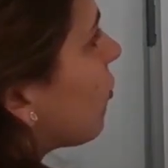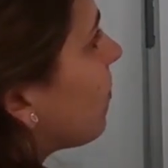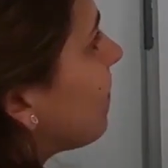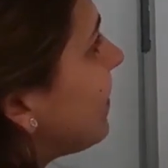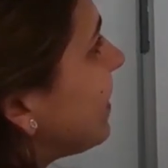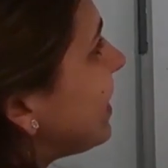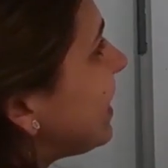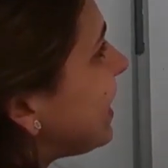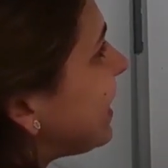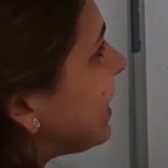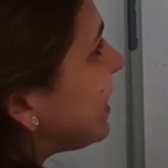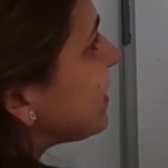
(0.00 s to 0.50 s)
for
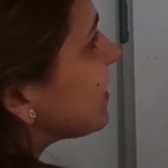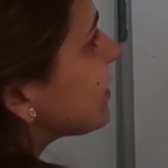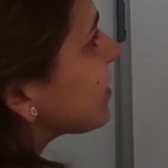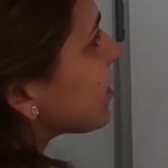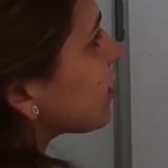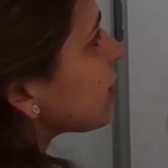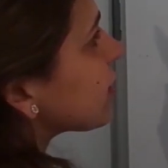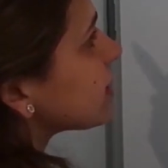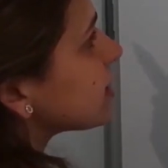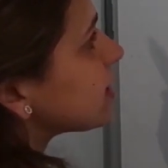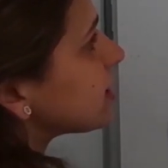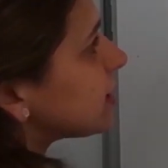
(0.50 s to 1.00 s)

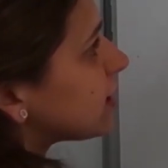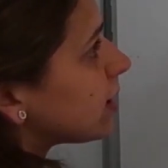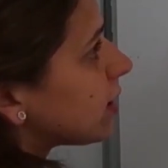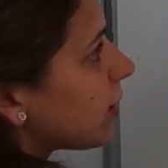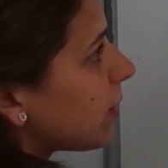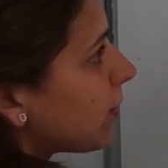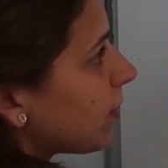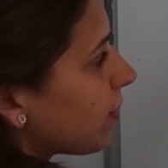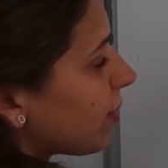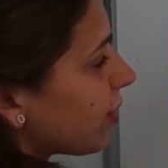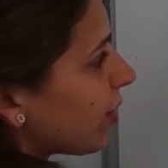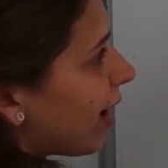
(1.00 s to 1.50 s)
milliliters
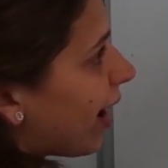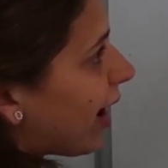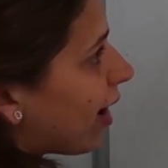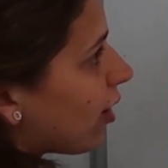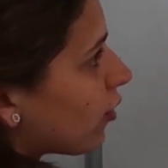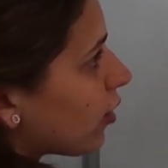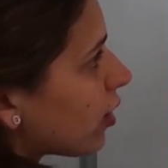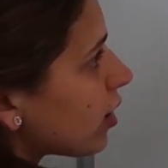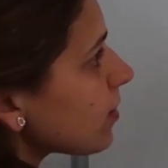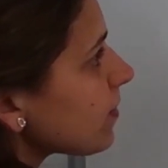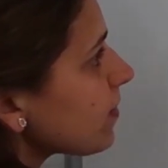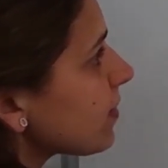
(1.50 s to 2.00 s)
per
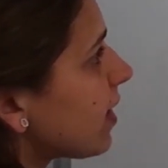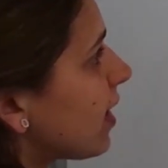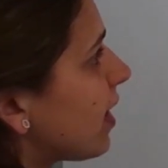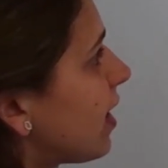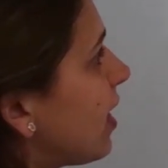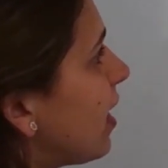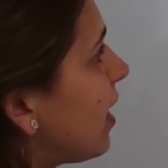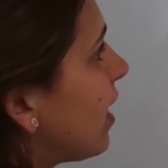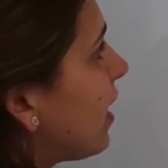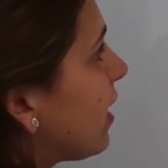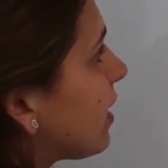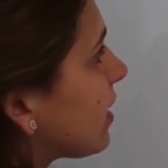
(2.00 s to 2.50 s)
hour.
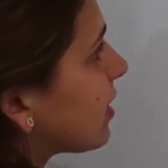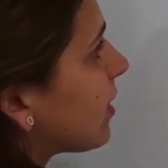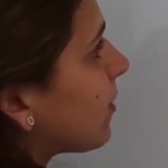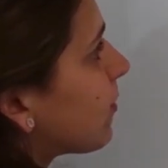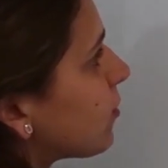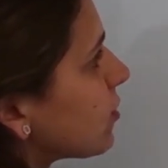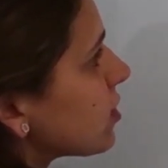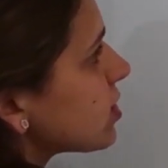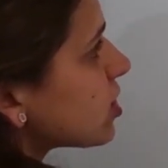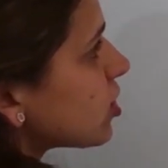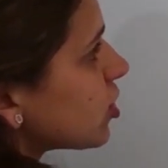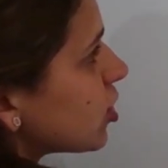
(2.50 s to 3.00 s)
The
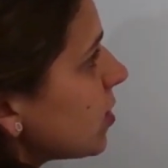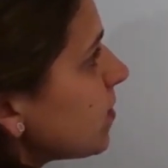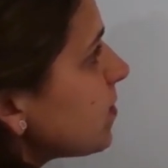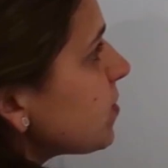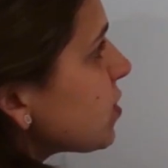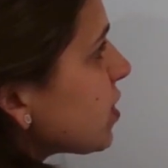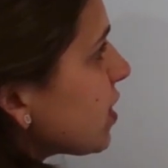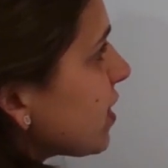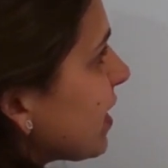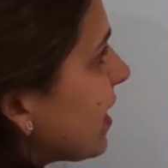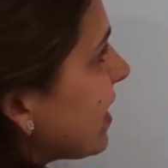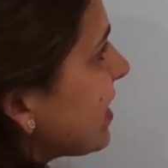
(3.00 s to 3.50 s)

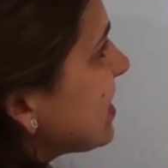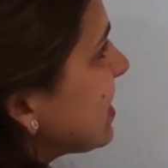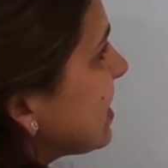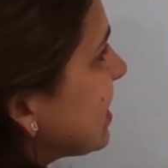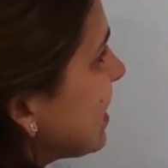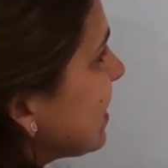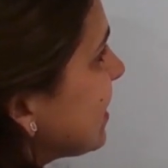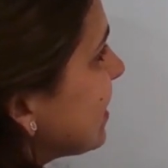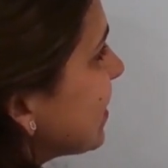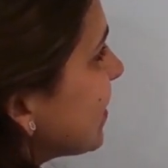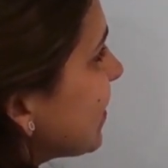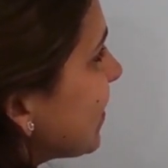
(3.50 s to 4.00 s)
prescription
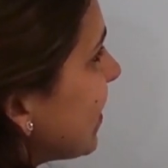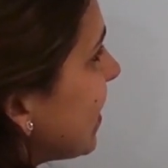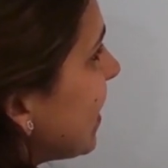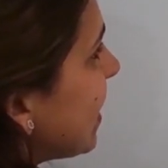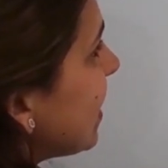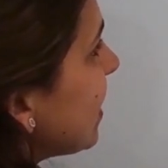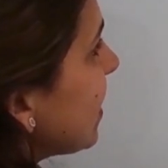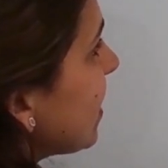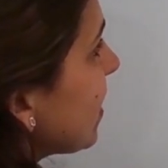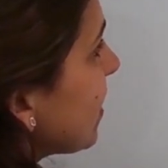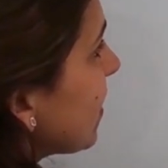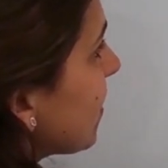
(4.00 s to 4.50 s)
is
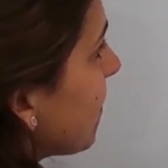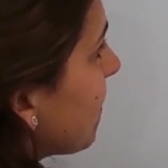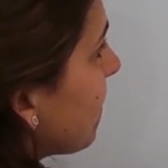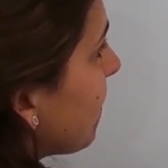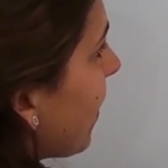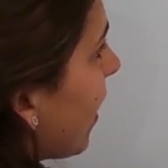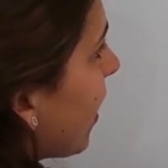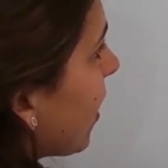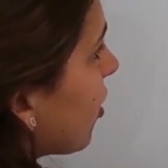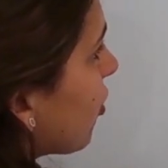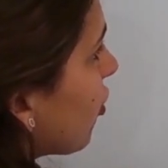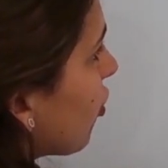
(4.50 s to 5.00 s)
3
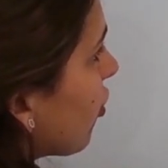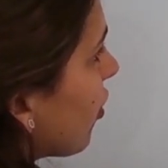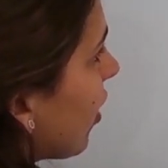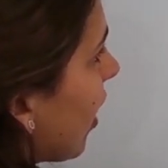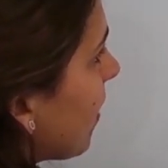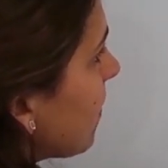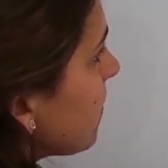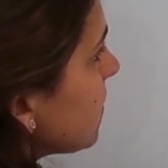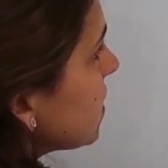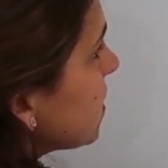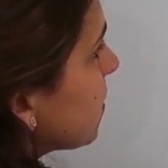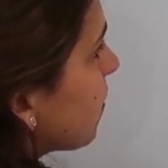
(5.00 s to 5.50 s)

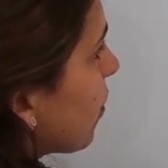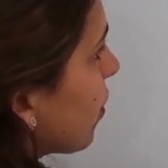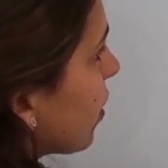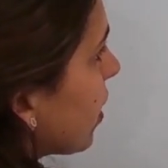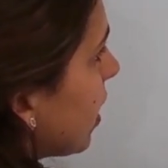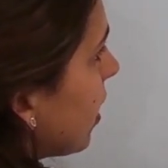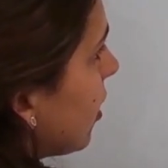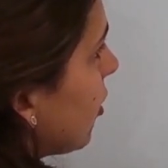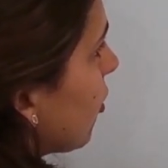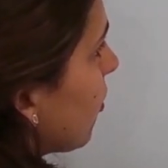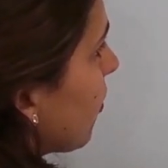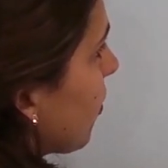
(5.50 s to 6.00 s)
micrograms per
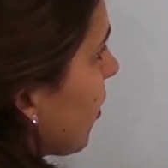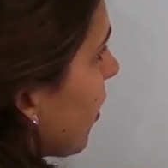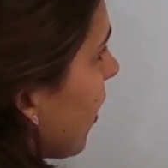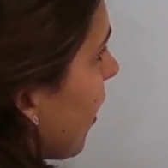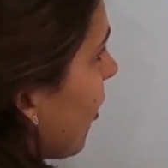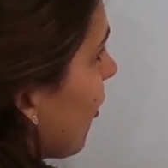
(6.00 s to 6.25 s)
kilo per